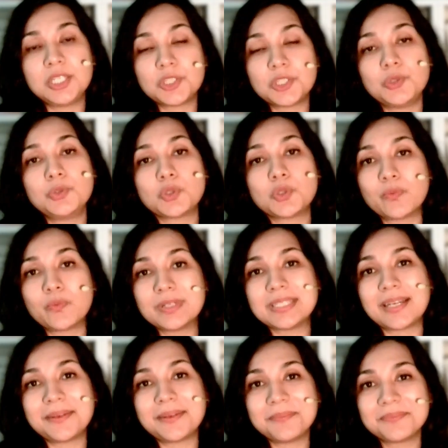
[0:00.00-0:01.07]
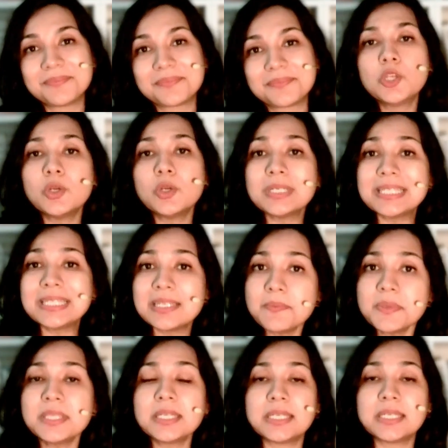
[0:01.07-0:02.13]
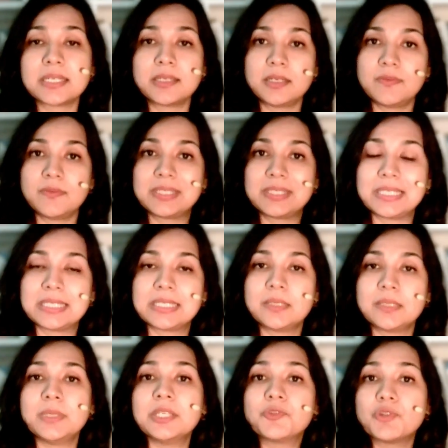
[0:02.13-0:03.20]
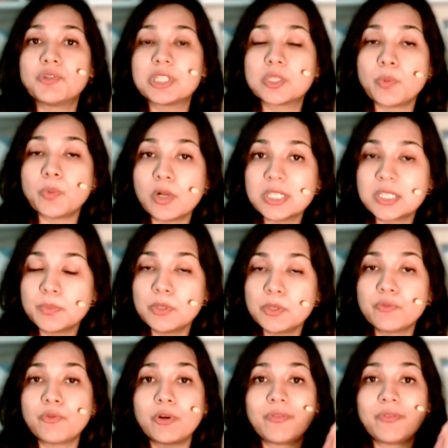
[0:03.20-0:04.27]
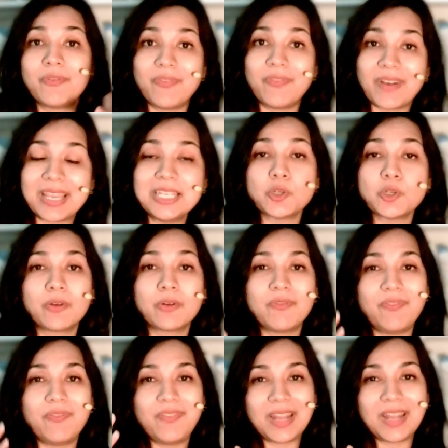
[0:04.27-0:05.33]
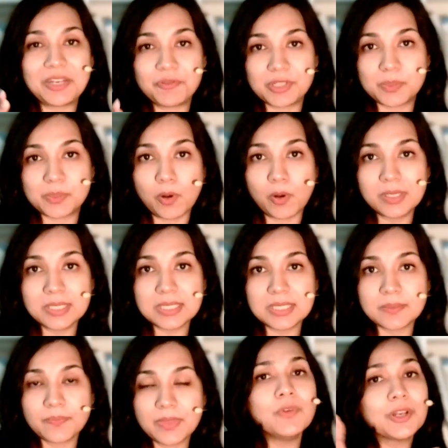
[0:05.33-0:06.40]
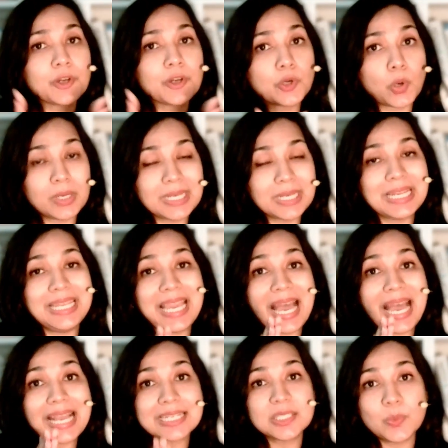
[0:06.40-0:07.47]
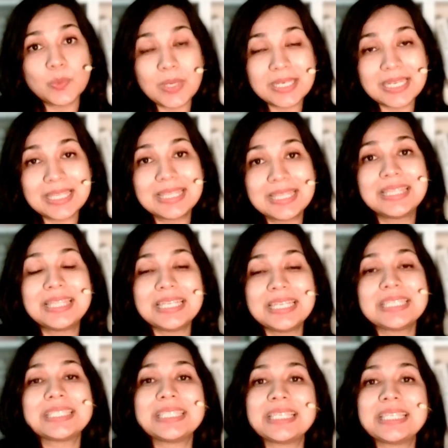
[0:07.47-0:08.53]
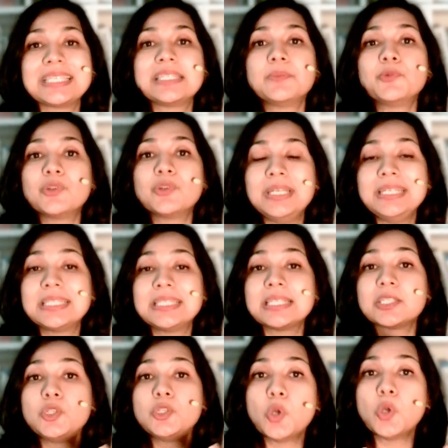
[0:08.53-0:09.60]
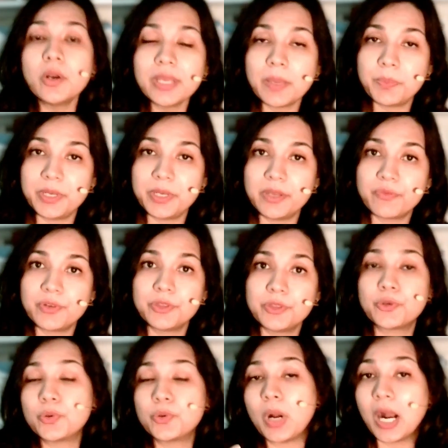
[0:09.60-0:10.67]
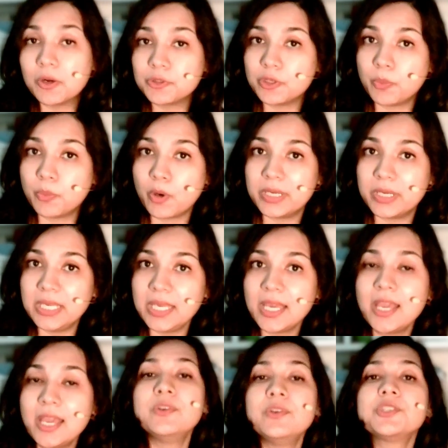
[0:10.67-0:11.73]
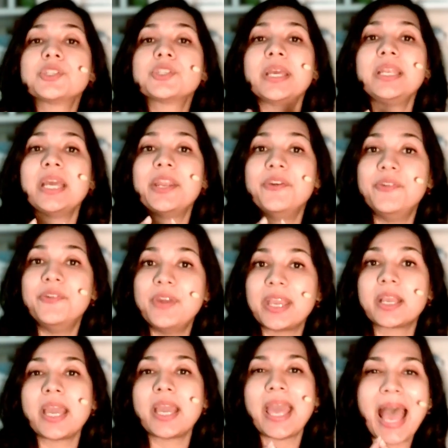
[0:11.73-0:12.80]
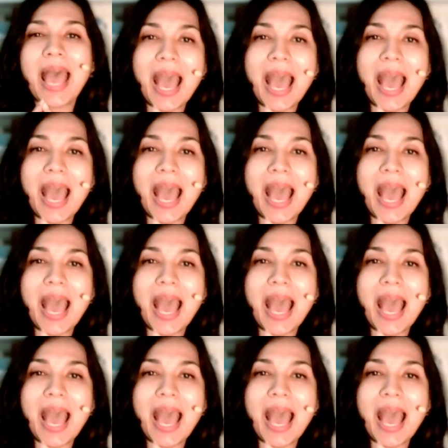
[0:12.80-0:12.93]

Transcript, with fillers: kidney tissues over time. Your sympathetic nervous system is responsible for fight or flight response. When chronically activated, this system releases norepinephrine throughout your body, which can wreak